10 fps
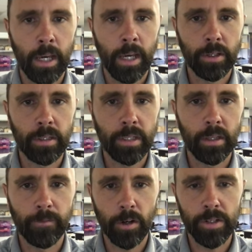can see the
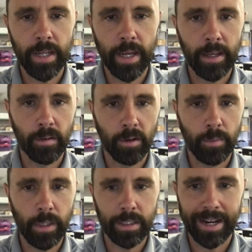first day is going to be
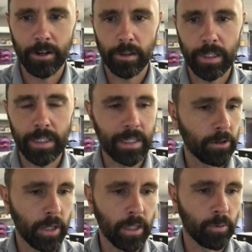entirely
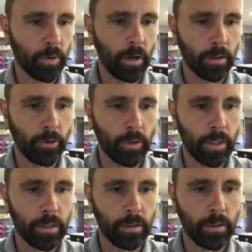synchronous. We're all going
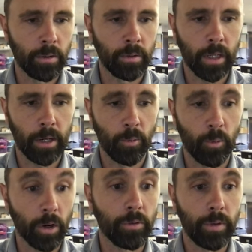to kind of
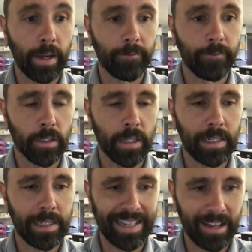work through that first day
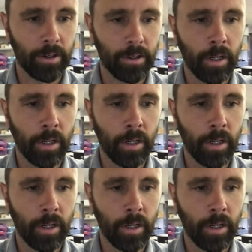together.